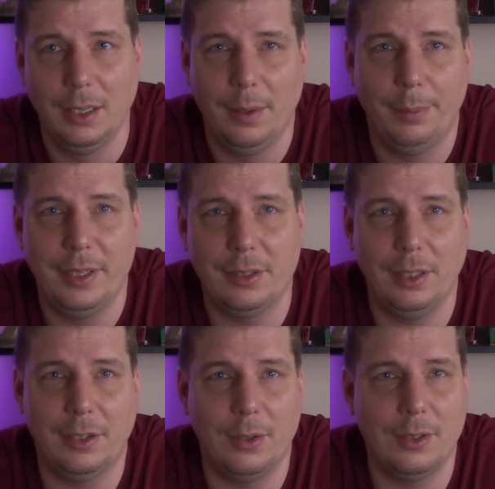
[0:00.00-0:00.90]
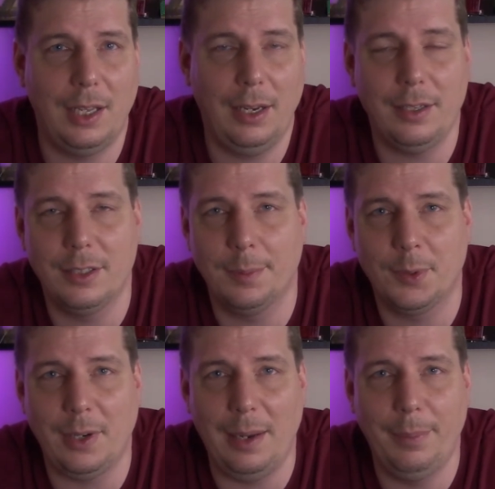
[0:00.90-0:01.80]
please click those like and
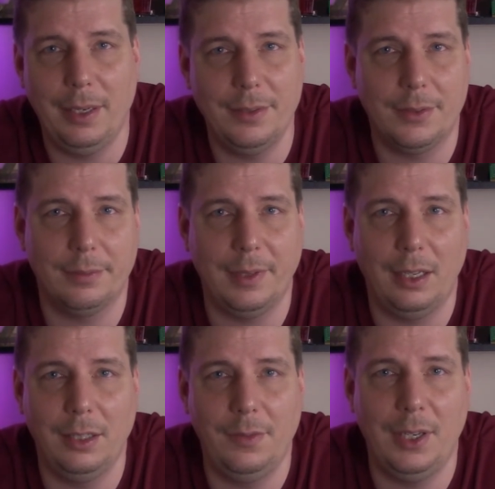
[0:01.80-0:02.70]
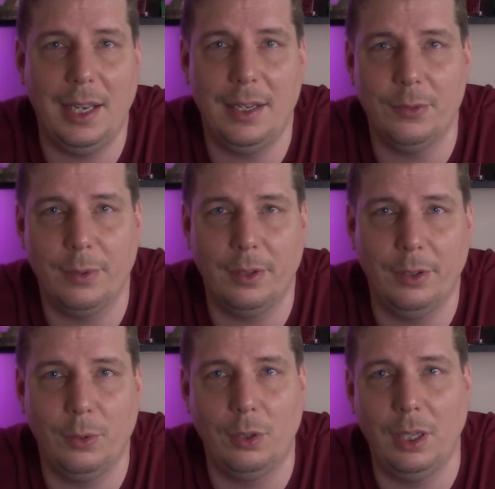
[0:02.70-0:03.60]
subscribe buttons. I'll leave you guys with a
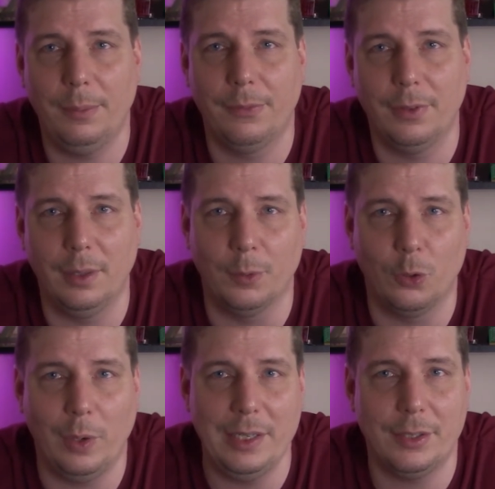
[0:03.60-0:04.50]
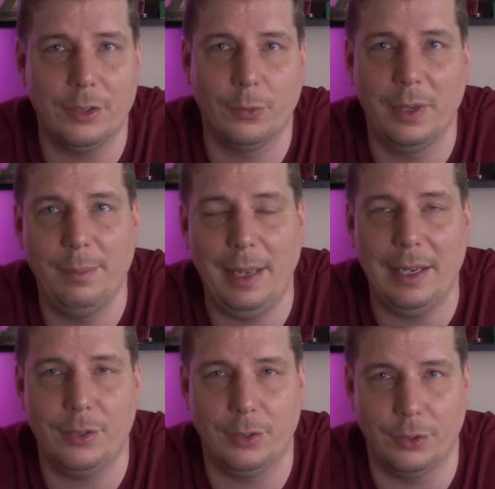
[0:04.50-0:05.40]
little clip from Crysis
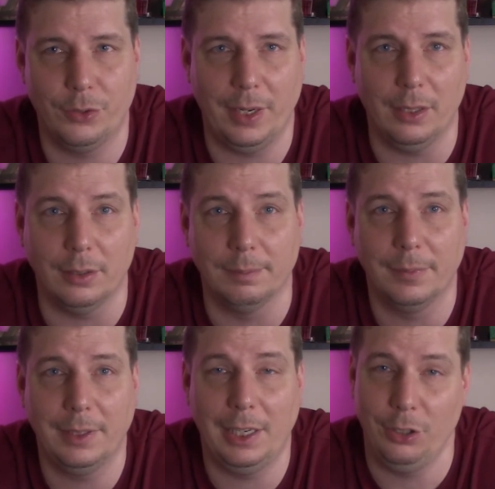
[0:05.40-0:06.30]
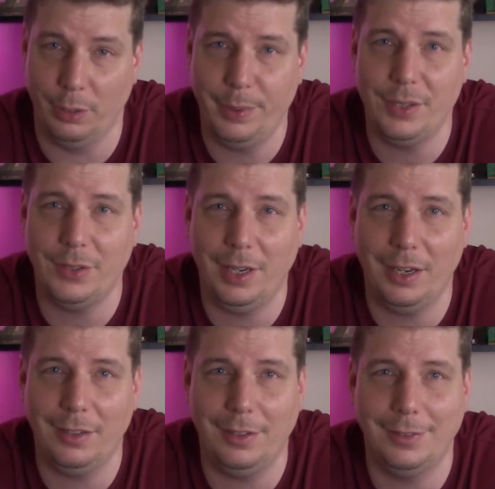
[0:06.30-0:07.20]
Remastered trailer. Can your PC
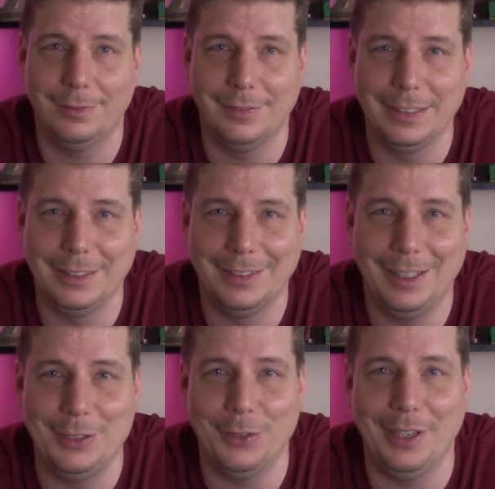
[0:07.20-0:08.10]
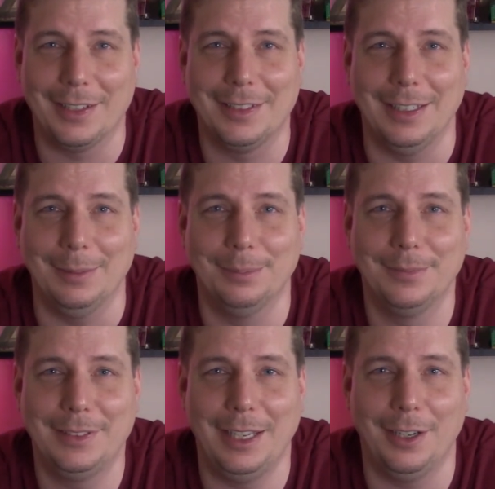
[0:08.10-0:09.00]
handle it? Until next time,
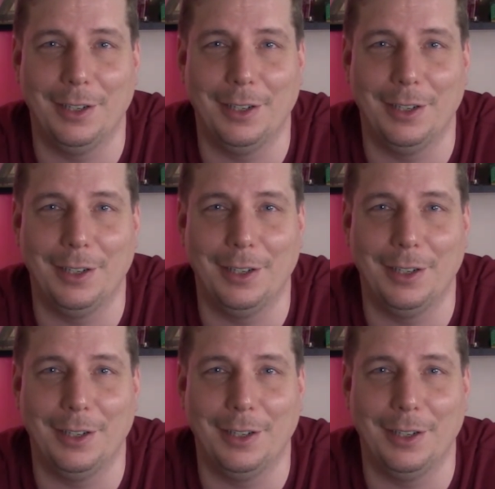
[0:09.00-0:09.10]
take care,